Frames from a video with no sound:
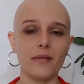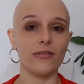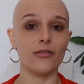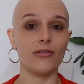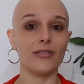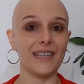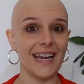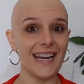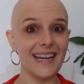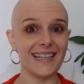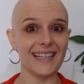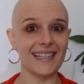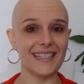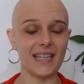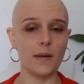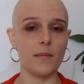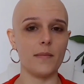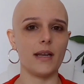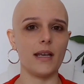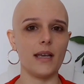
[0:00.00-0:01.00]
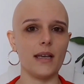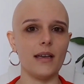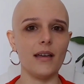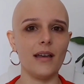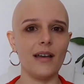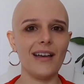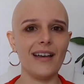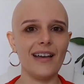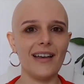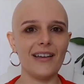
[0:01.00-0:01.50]
If you're dating somebody,
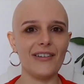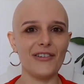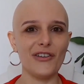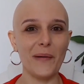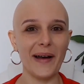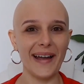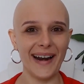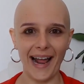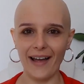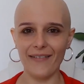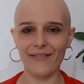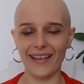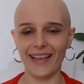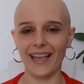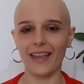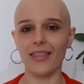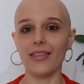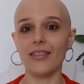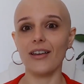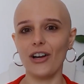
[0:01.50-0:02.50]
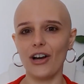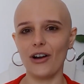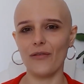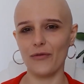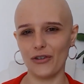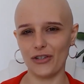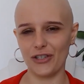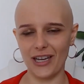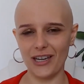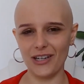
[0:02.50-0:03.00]
you might have like the
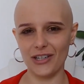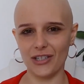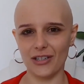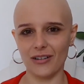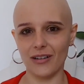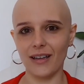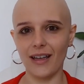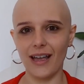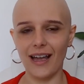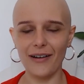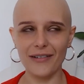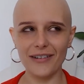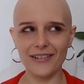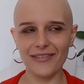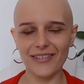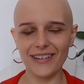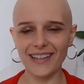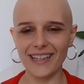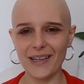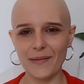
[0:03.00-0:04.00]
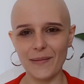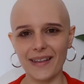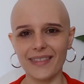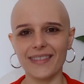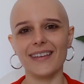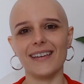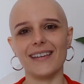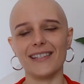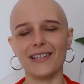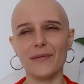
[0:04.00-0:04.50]
conversation, like, how are you feeling about
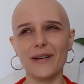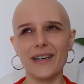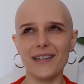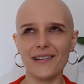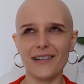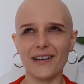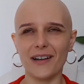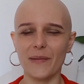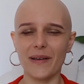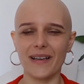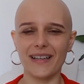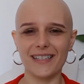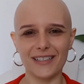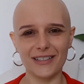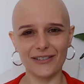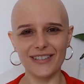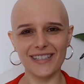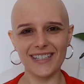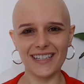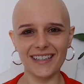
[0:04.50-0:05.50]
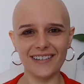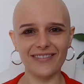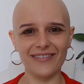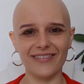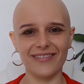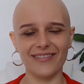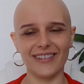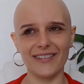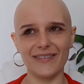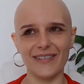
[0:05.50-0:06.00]
this? Are we going to be exclusive?
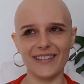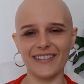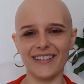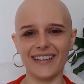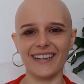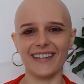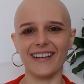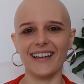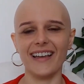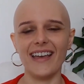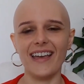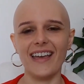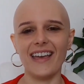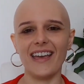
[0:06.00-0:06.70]
What are we doing?